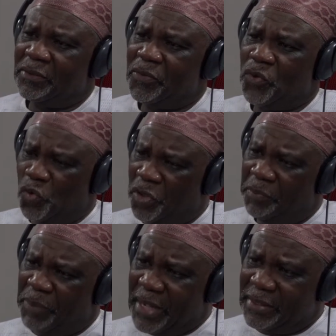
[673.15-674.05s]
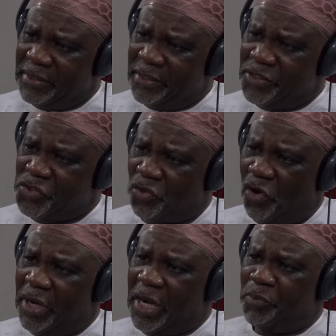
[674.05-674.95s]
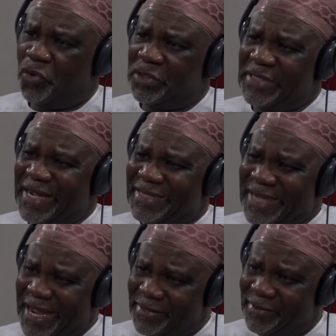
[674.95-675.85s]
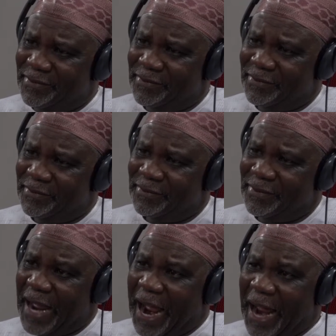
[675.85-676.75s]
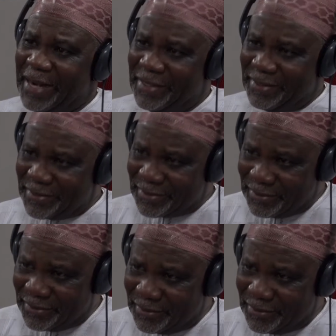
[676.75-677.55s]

ruling party is strong are protected and